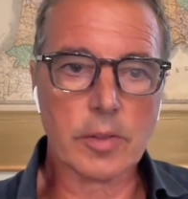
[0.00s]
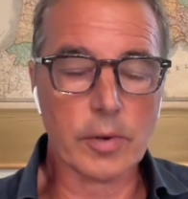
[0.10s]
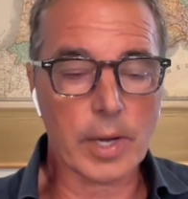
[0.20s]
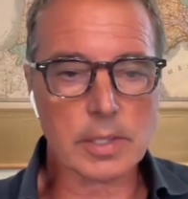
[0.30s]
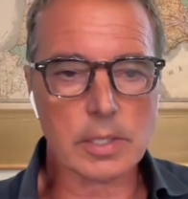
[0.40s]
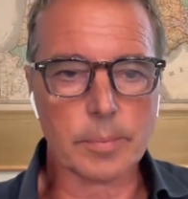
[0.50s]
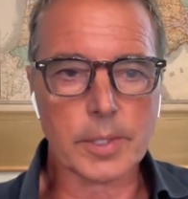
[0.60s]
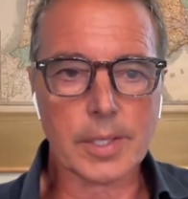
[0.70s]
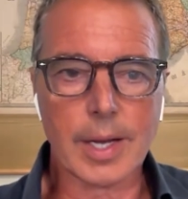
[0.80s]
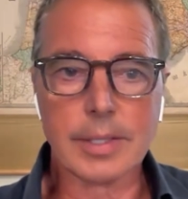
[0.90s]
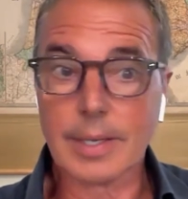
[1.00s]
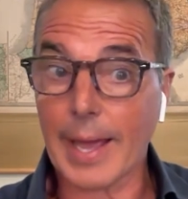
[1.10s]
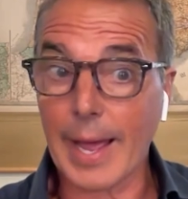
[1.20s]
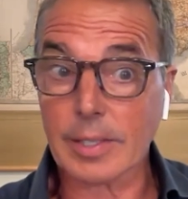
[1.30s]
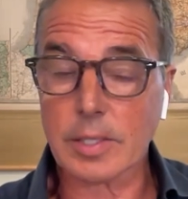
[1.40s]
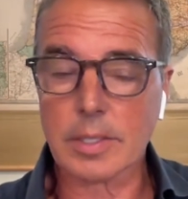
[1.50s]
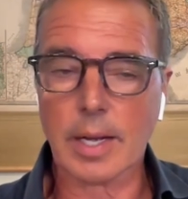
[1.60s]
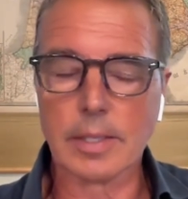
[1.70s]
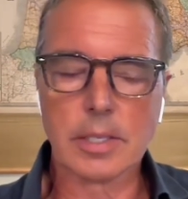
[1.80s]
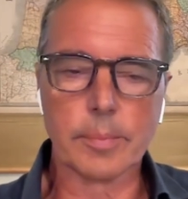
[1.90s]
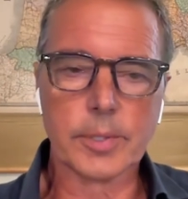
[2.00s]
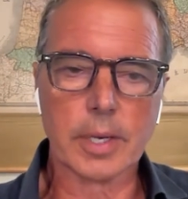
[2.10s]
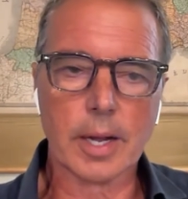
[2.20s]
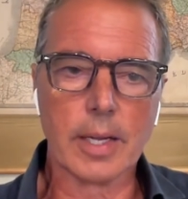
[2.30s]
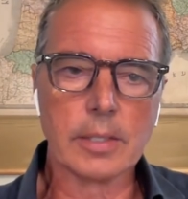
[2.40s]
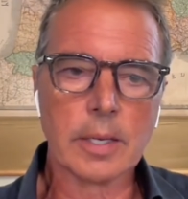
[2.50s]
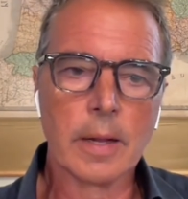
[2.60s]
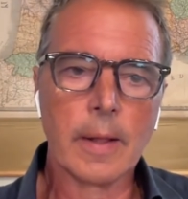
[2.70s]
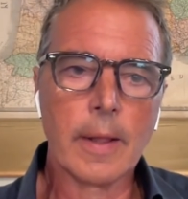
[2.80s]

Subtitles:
They're not subsidized. Gas is not subsidized.